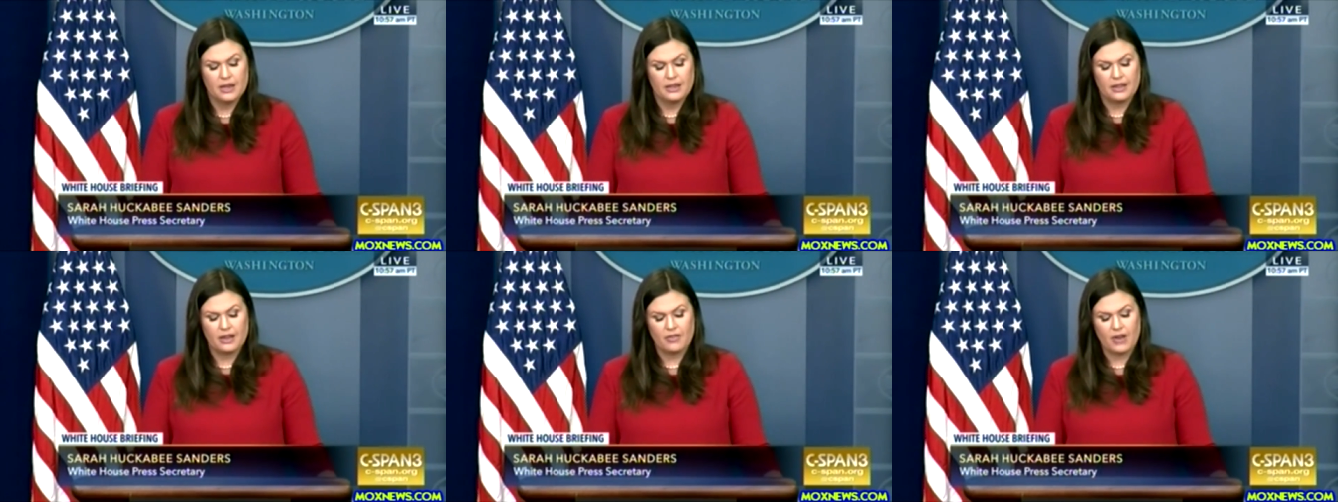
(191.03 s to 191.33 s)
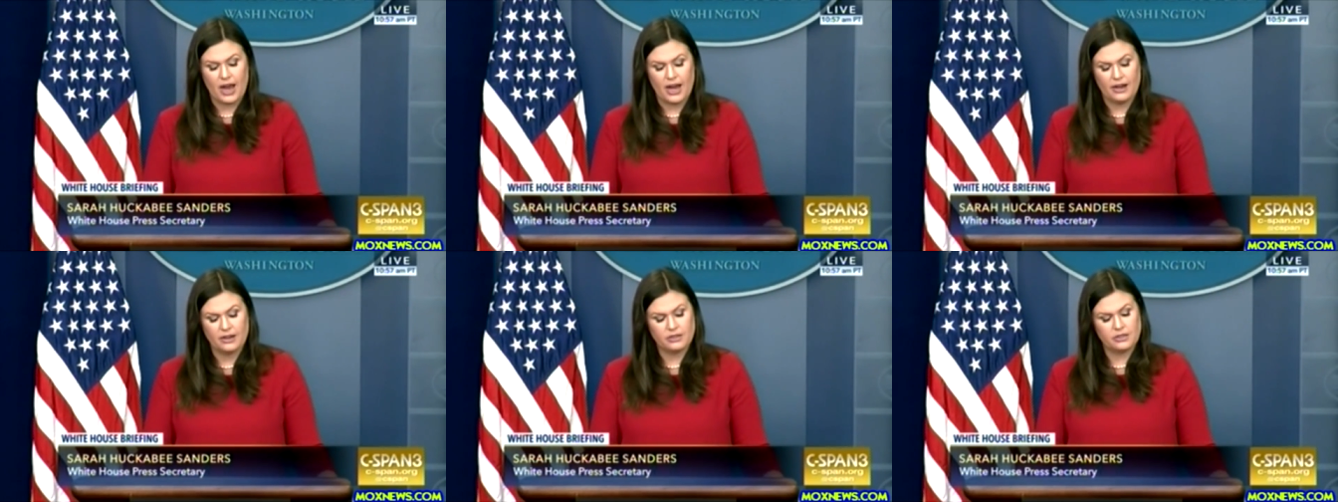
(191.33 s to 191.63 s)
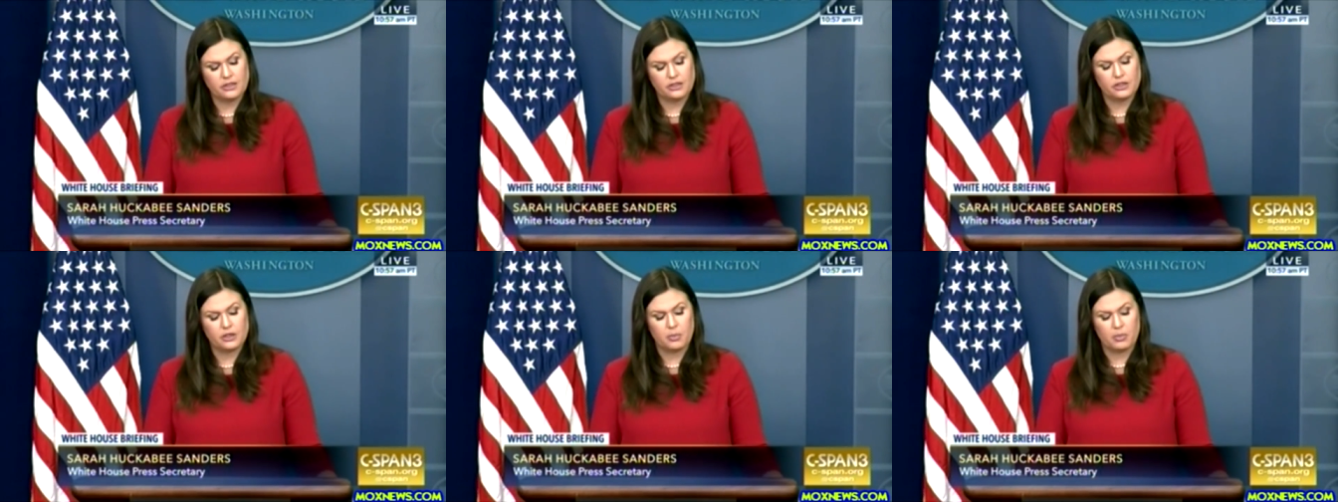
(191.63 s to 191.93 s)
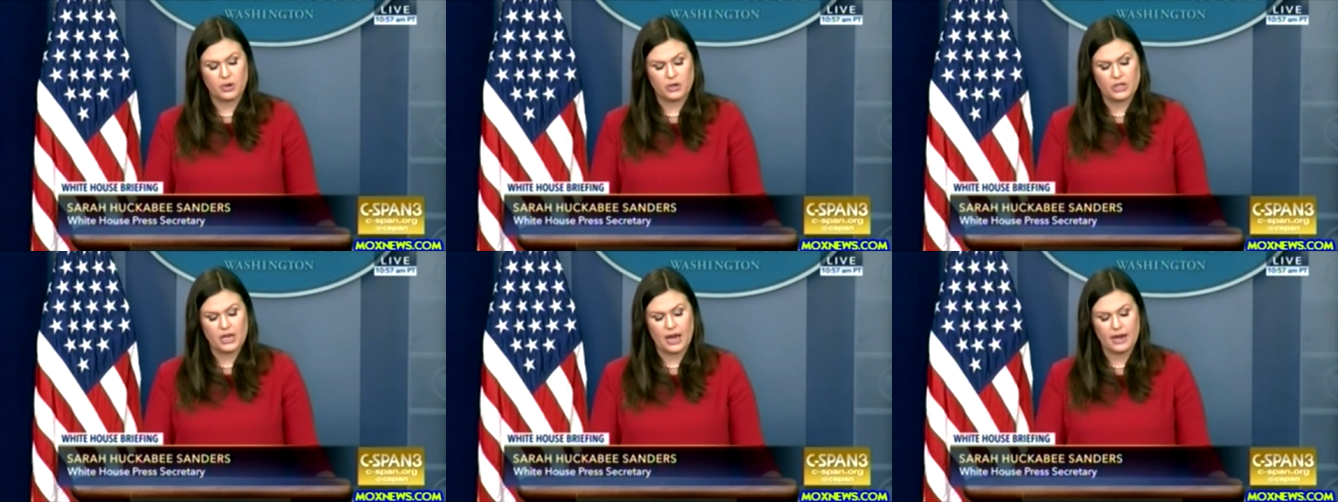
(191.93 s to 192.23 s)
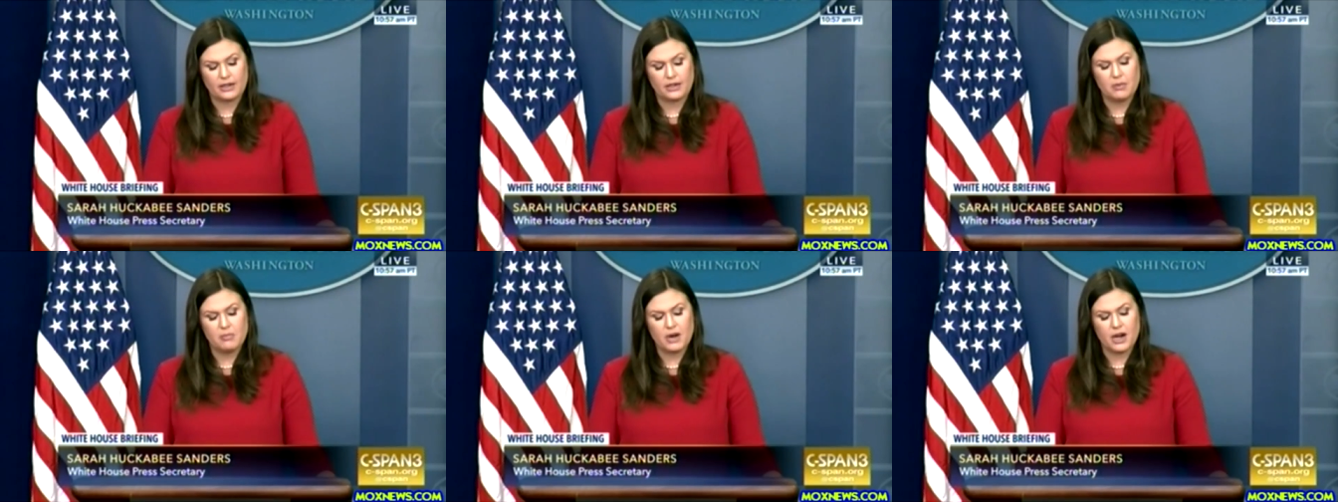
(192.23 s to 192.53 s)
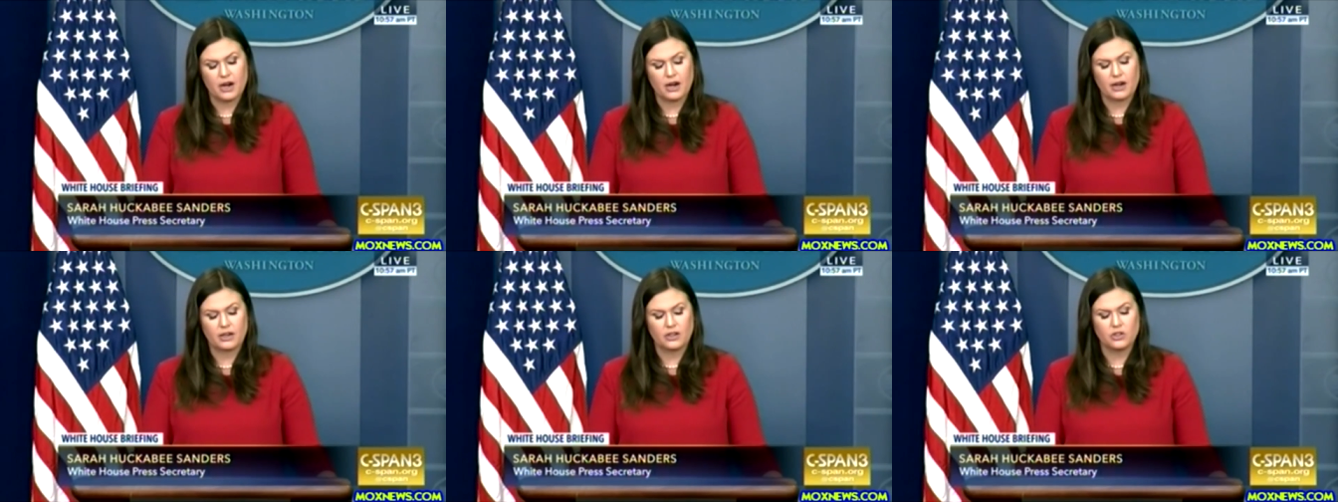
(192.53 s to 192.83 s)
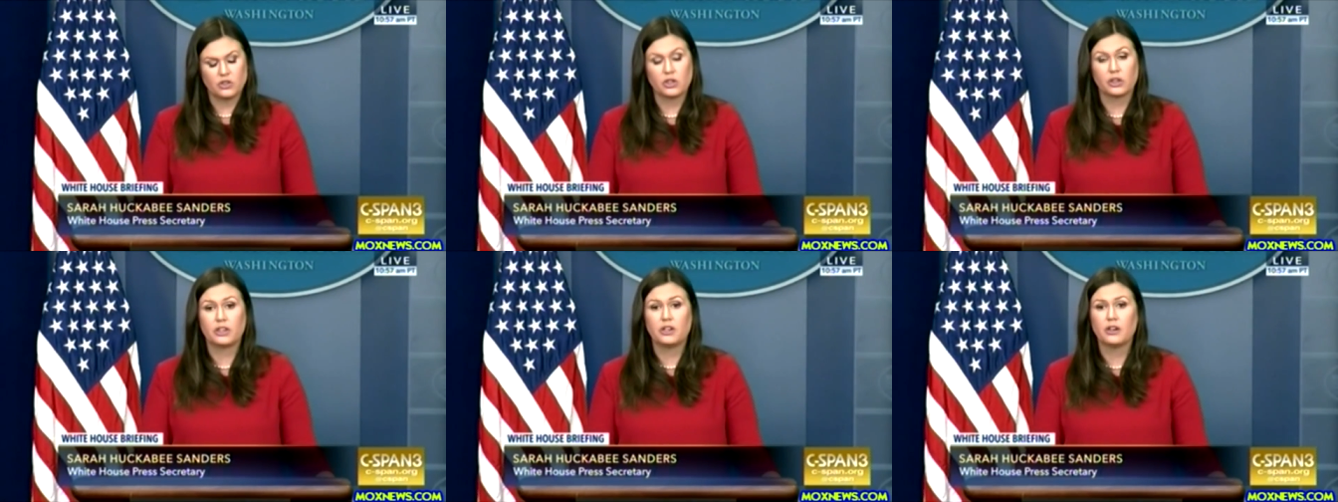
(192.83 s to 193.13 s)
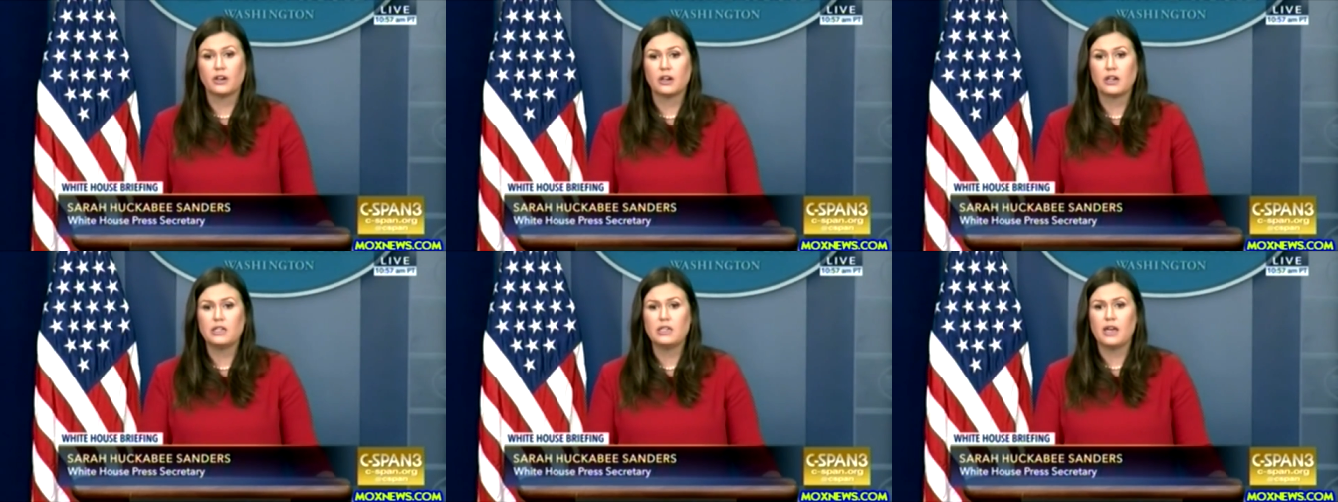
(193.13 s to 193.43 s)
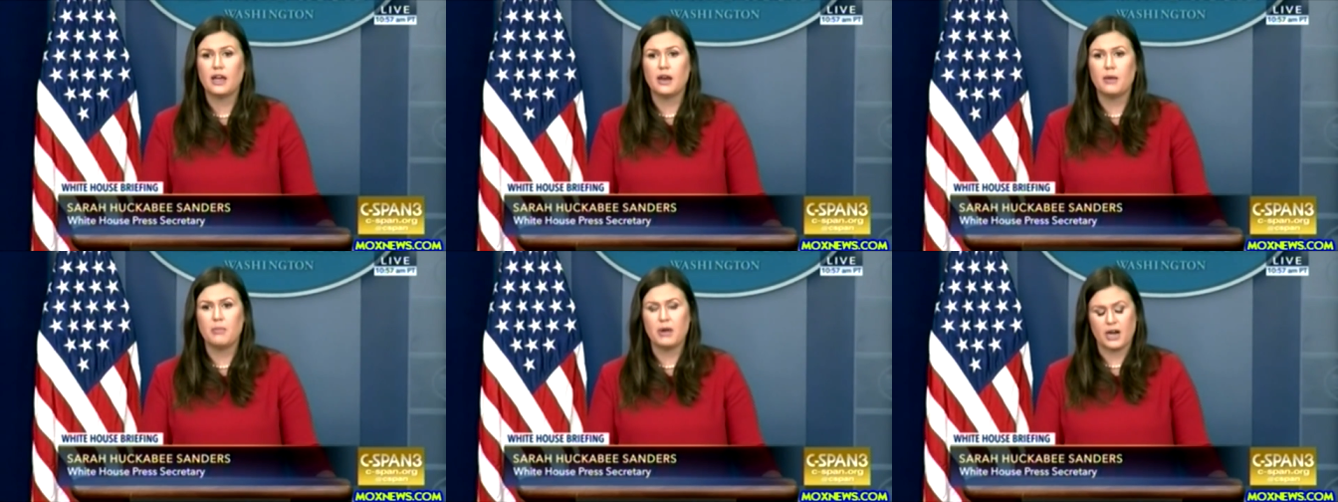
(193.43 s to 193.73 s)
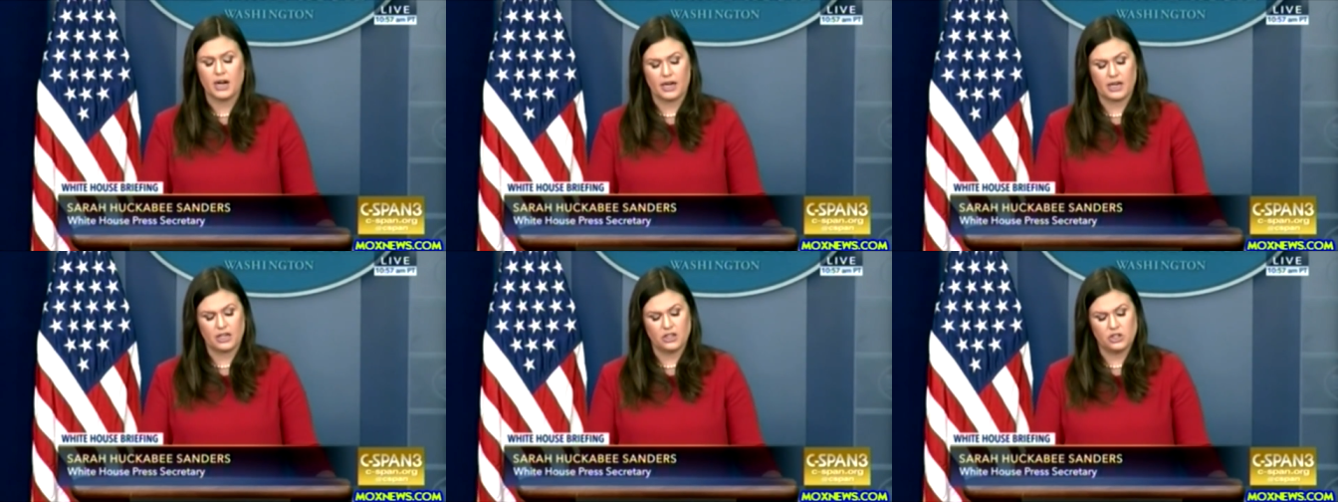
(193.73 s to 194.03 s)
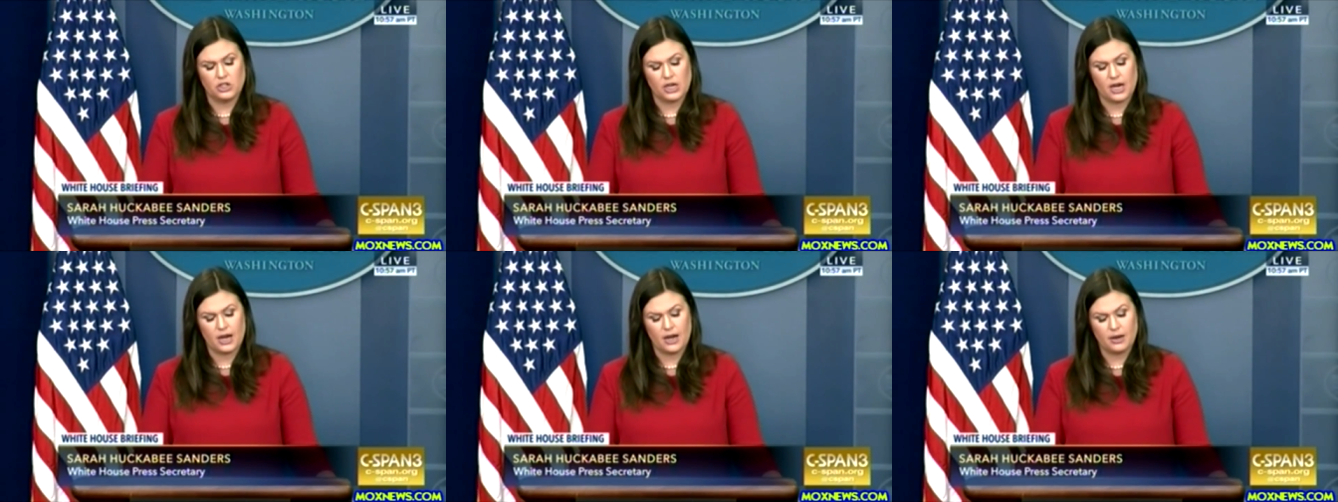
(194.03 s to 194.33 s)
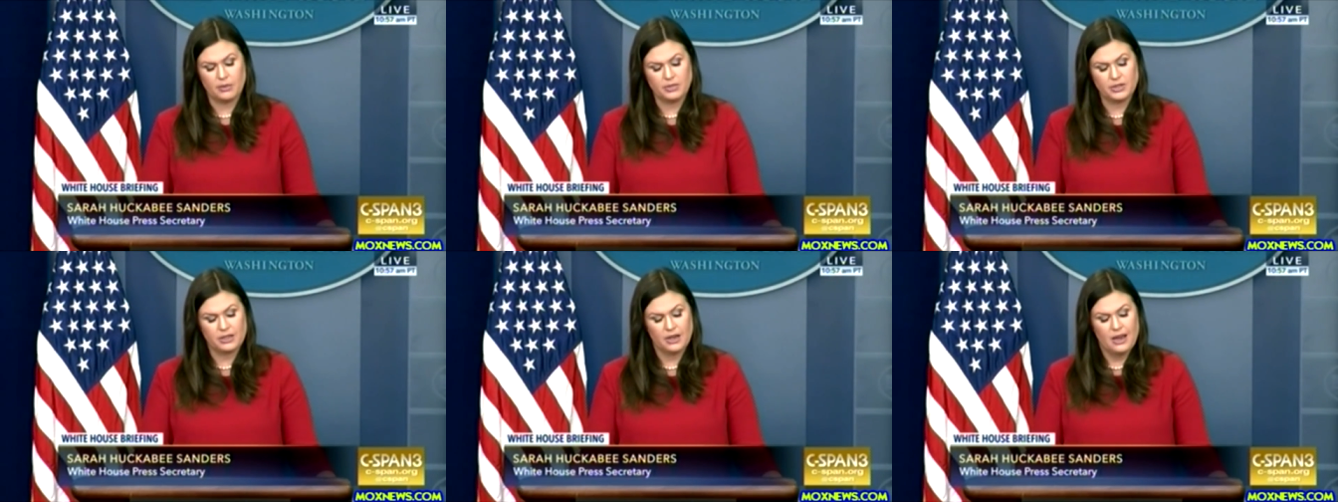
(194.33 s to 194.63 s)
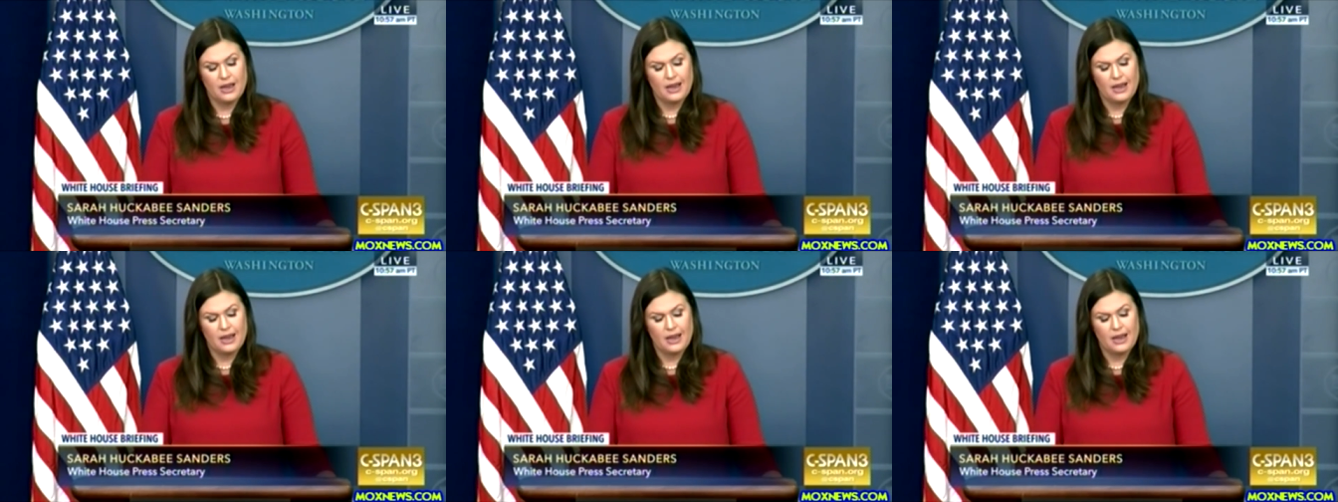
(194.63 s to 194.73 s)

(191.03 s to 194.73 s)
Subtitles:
they've asked us to protect American security and American jobs,